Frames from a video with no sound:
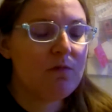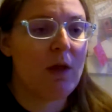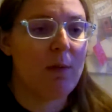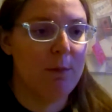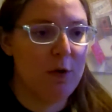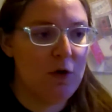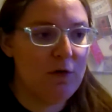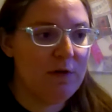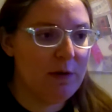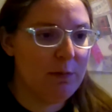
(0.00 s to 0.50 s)

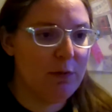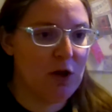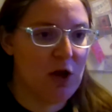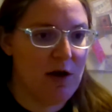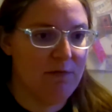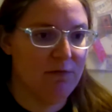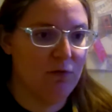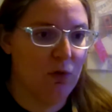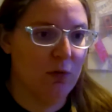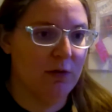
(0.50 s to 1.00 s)
moving
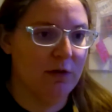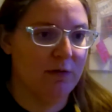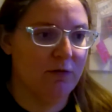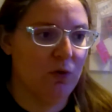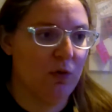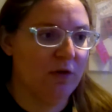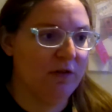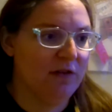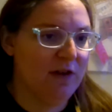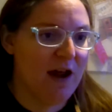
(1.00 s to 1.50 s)
plot forward, of
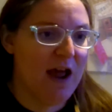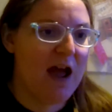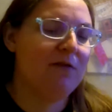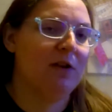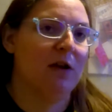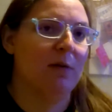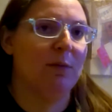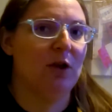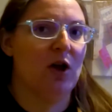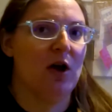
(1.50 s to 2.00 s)
course, and having
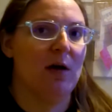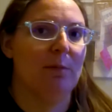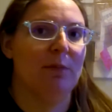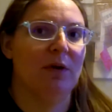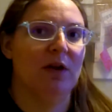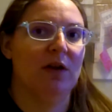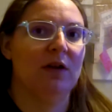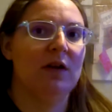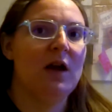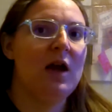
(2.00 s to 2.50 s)
a plot,
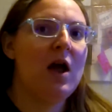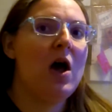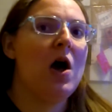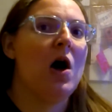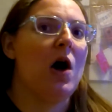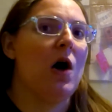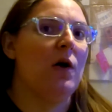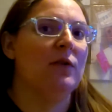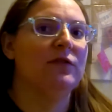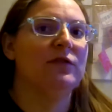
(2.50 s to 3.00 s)
but
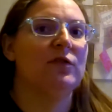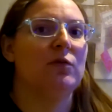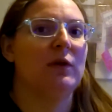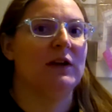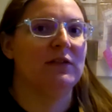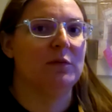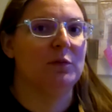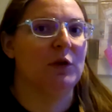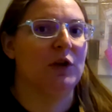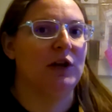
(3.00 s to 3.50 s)
also
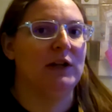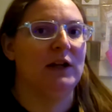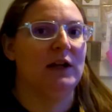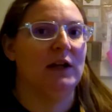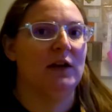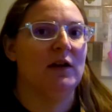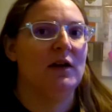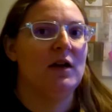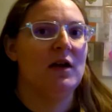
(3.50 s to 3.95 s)
explaining